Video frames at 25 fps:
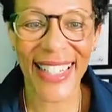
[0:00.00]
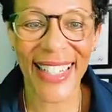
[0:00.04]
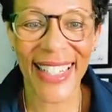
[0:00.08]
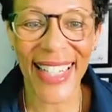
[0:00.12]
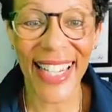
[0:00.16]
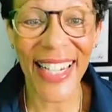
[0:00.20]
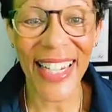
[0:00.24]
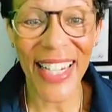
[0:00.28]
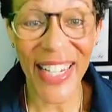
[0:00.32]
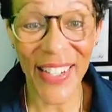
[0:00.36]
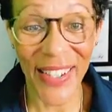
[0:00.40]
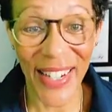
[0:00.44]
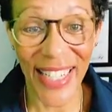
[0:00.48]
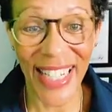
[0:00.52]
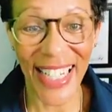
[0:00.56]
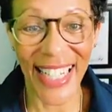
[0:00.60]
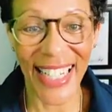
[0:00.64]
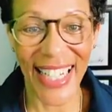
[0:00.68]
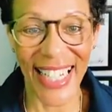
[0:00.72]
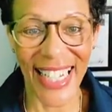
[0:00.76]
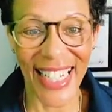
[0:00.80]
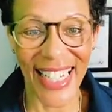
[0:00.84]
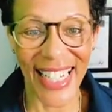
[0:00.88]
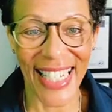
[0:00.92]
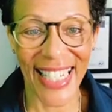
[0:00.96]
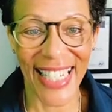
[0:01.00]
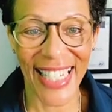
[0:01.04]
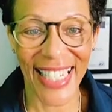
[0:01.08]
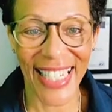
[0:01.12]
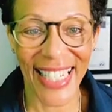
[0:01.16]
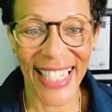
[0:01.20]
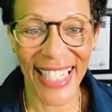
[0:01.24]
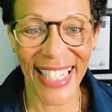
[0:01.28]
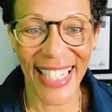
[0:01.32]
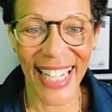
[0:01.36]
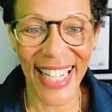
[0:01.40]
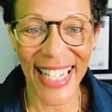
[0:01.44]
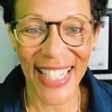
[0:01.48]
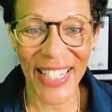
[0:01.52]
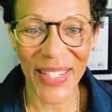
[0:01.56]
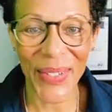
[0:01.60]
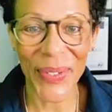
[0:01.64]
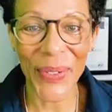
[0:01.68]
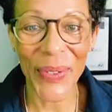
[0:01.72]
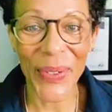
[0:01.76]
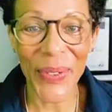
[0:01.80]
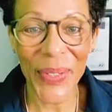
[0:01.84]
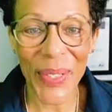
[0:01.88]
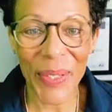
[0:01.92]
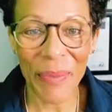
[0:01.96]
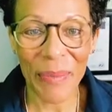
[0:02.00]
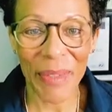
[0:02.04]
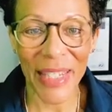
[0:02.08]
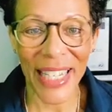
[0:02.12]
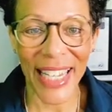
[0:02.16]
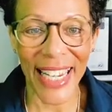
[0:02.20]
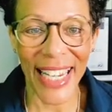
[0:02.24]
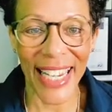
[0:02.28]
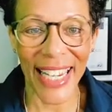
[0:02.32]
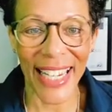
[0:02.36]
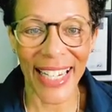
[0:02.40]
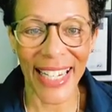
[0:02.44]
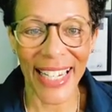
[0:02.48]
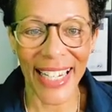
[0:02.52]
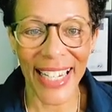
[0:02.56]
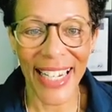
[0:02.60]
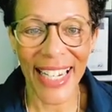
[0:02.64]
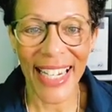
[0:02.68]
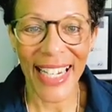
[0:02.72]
Thank you, Annalise. That's awesome to hear.